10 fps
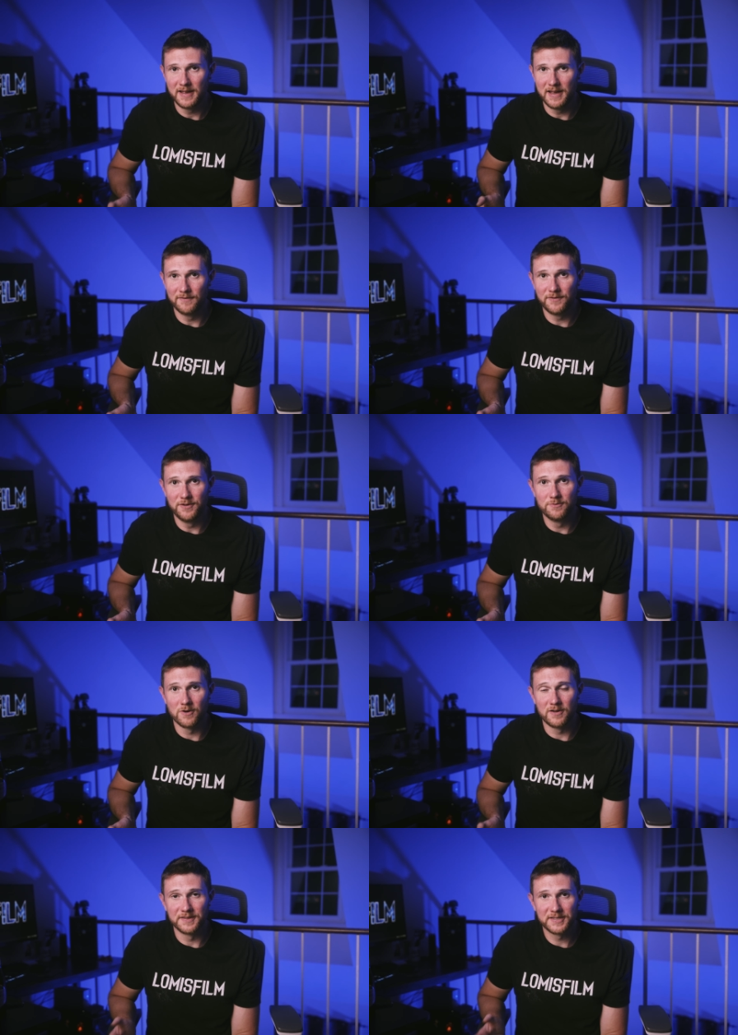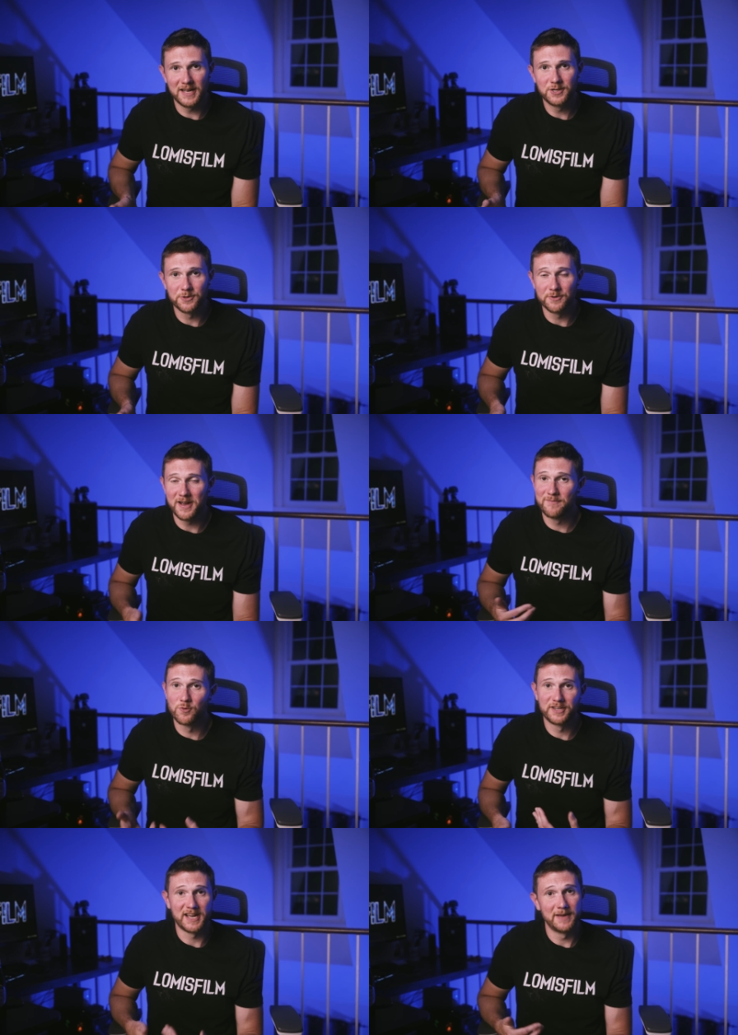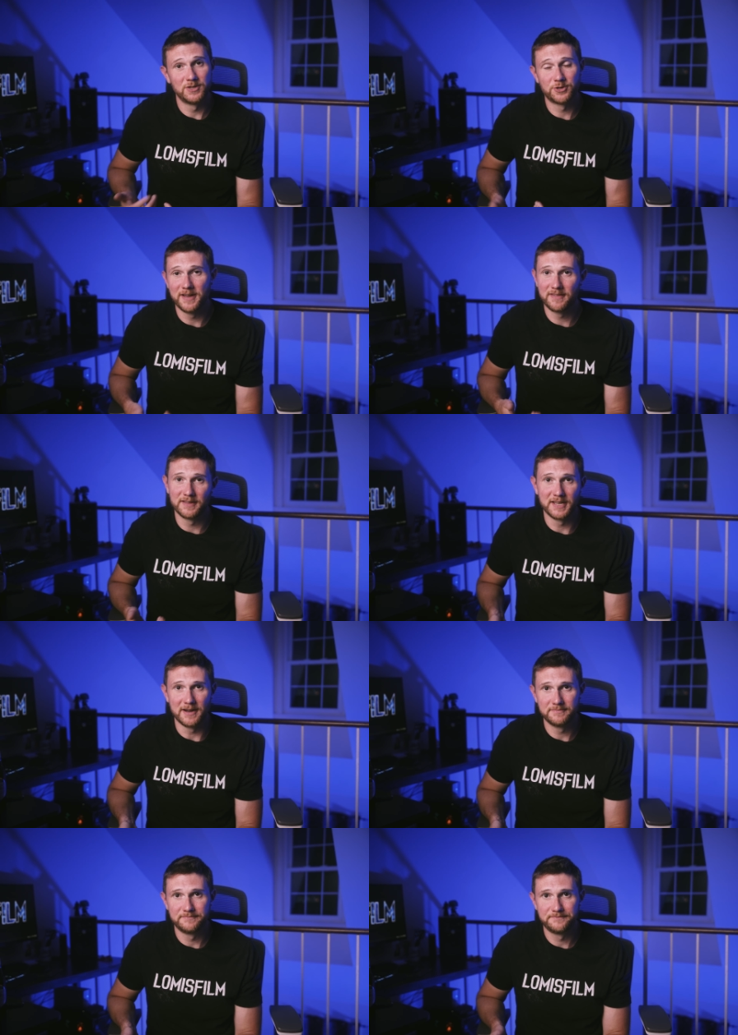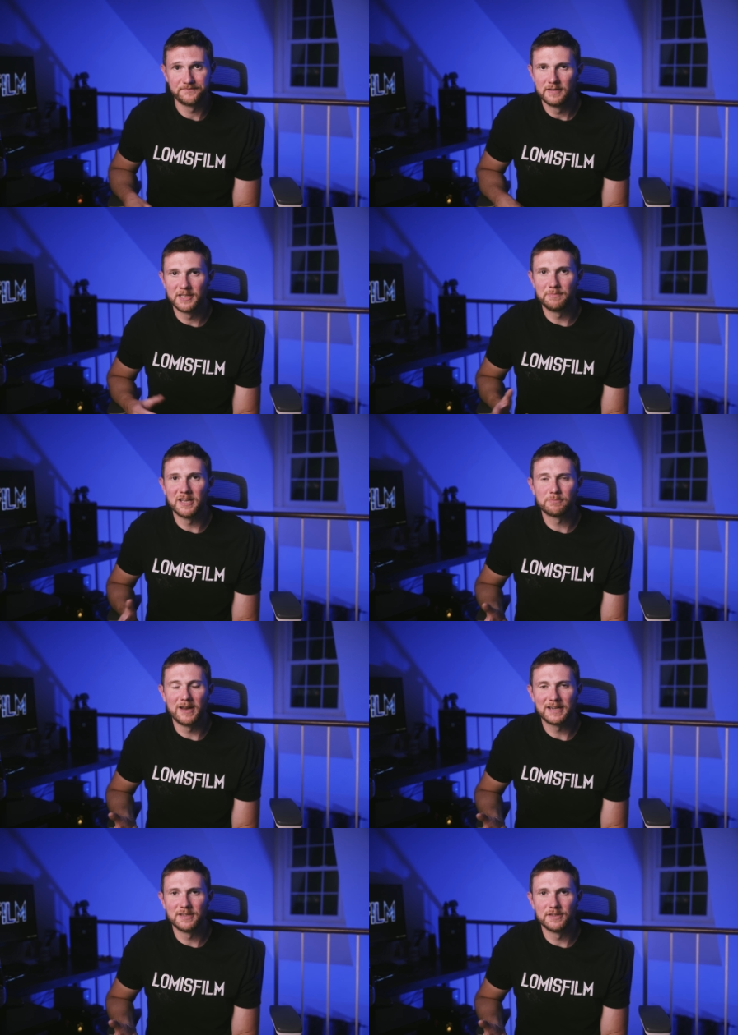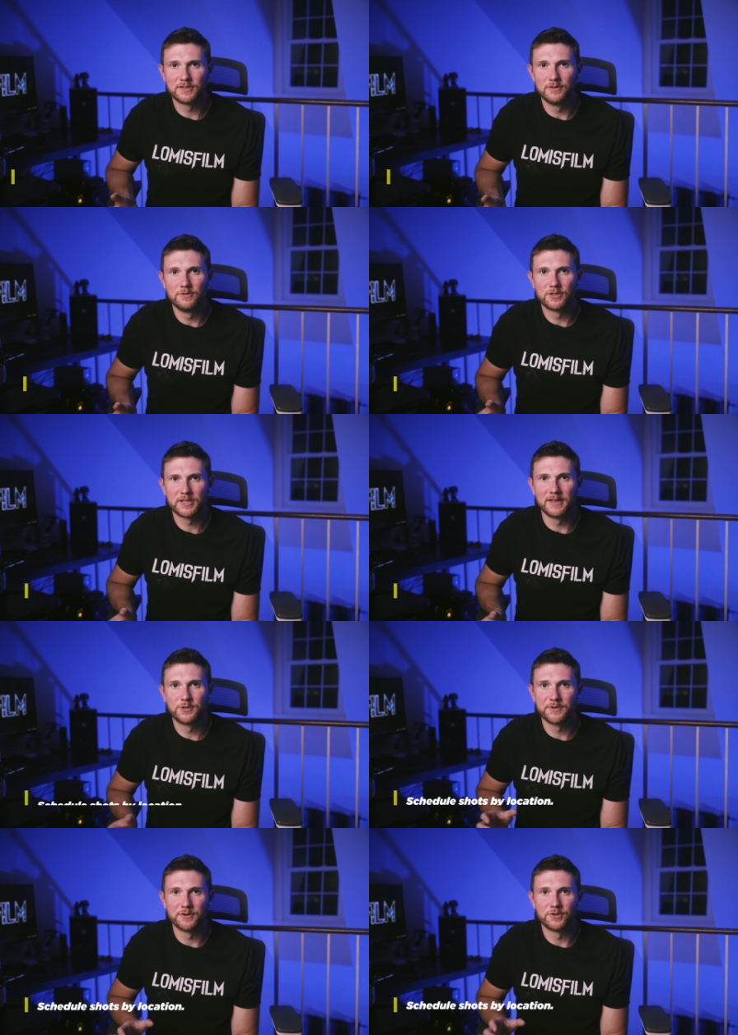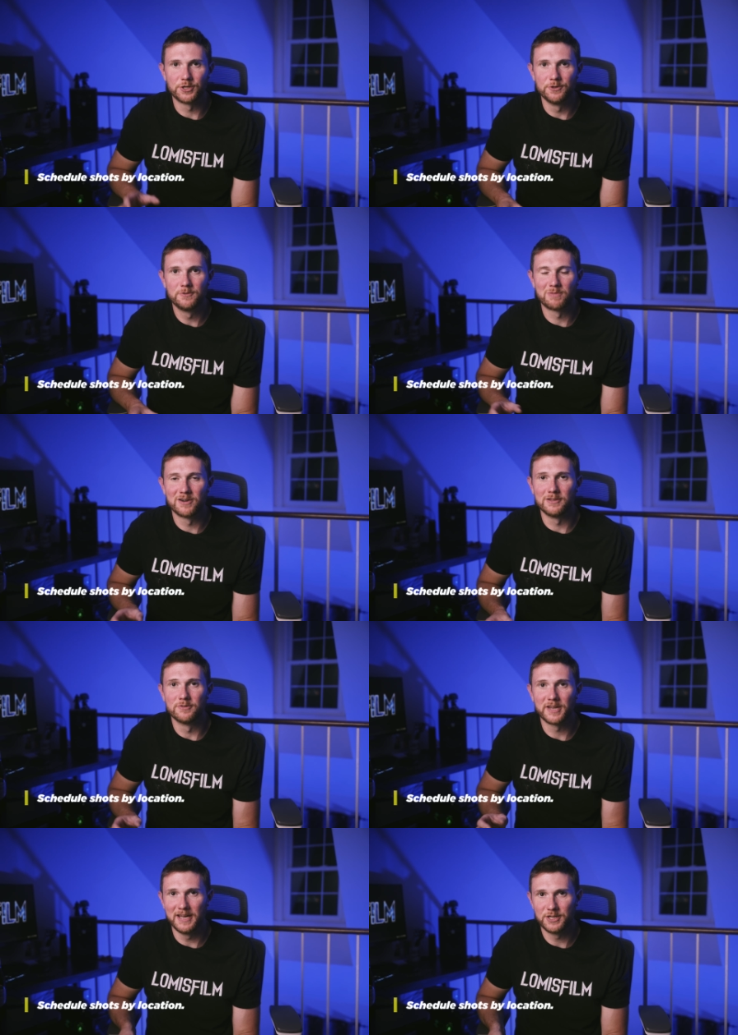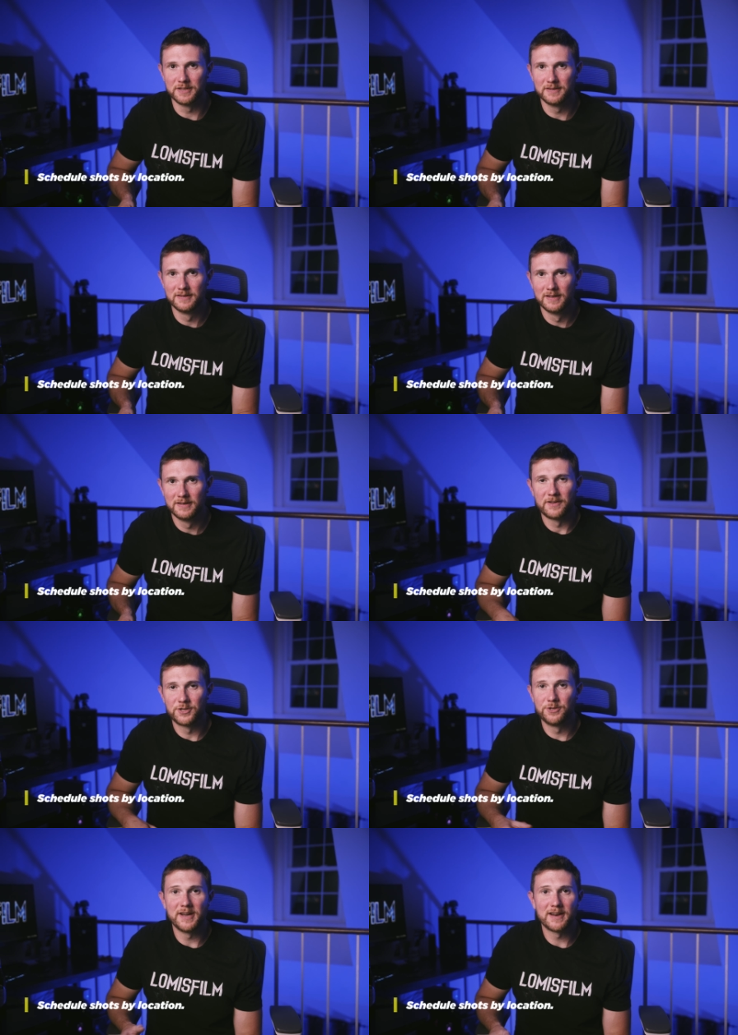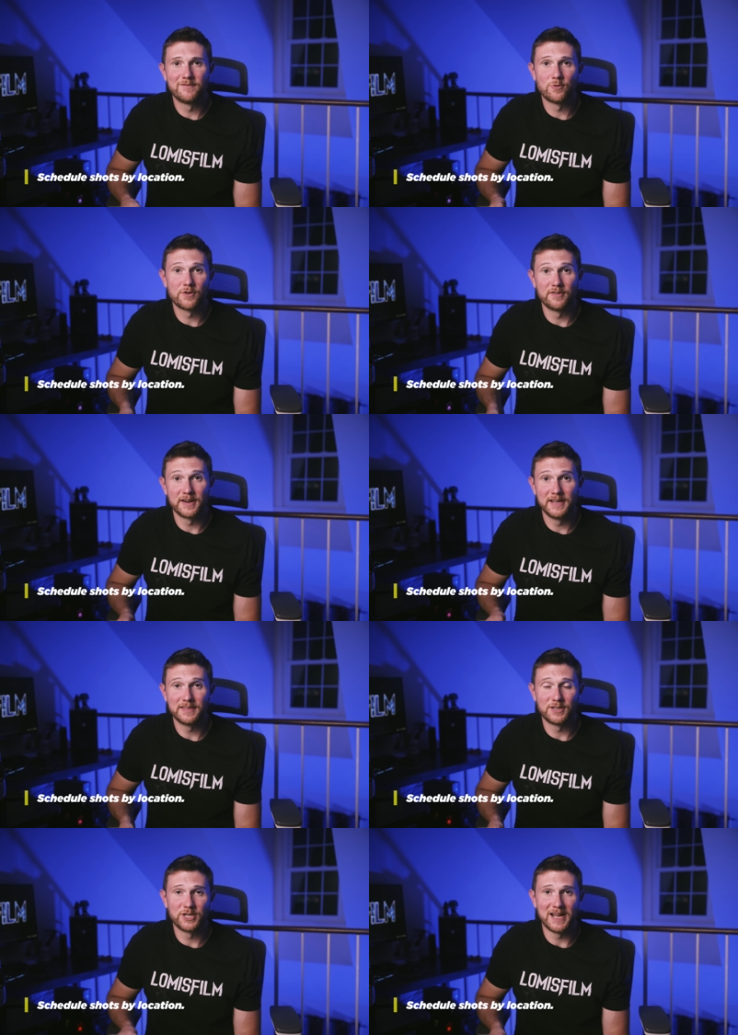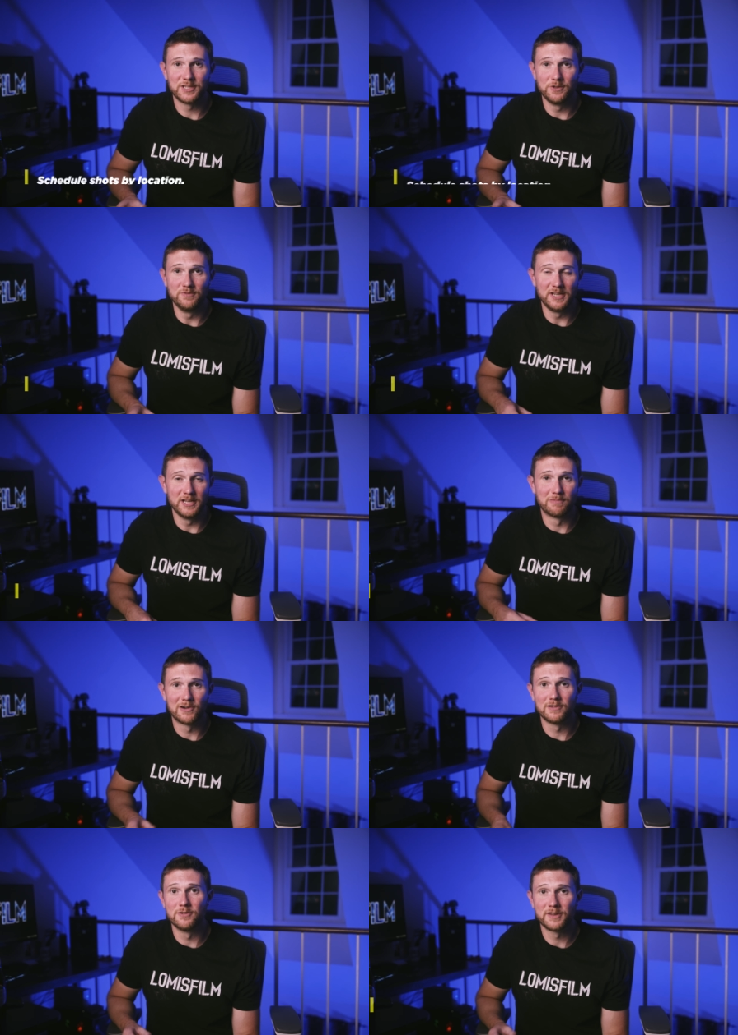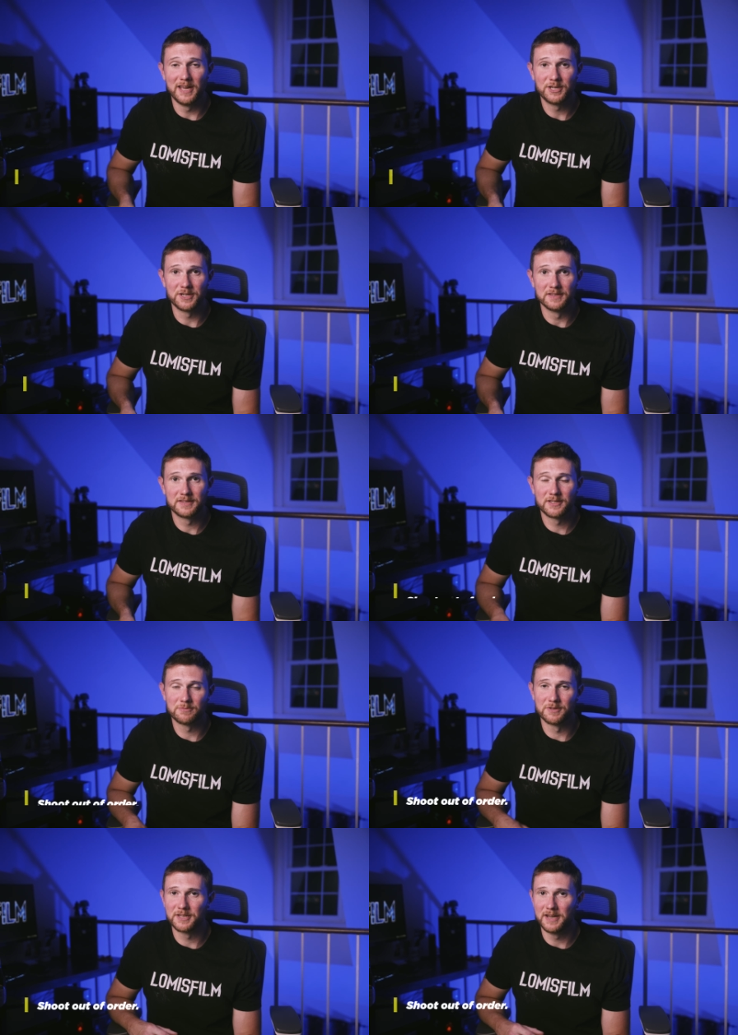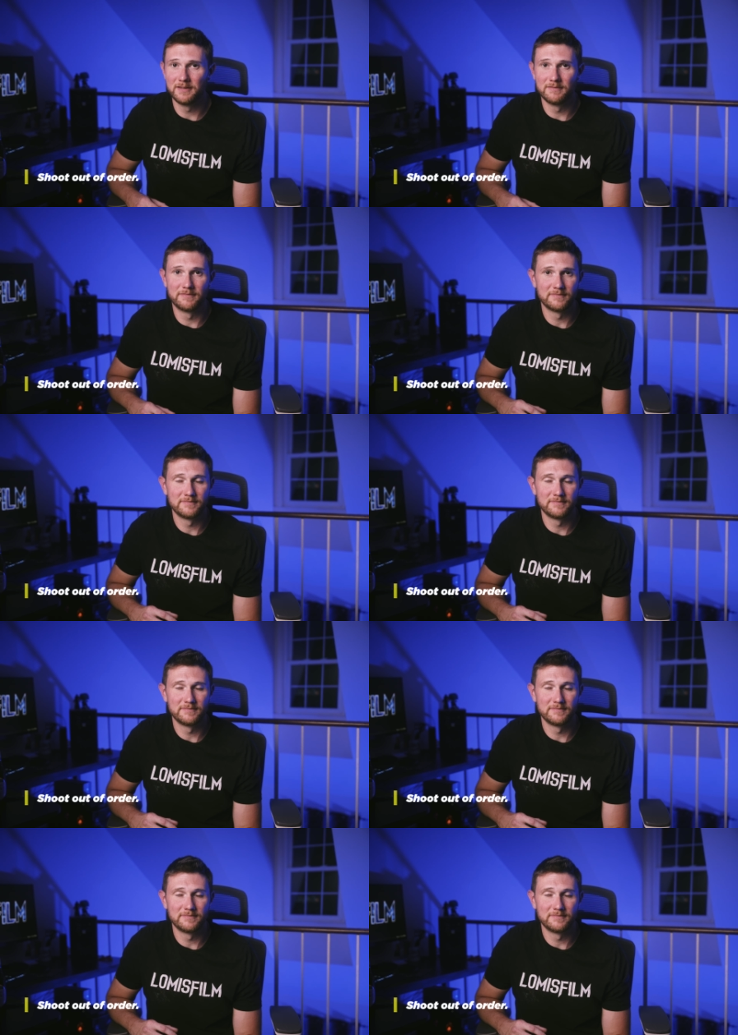If you are on schedule, you'll have more time to try things out. It's best practice to schedule your shoot per location. Shoot out of order and get the shots you need per locations. This will save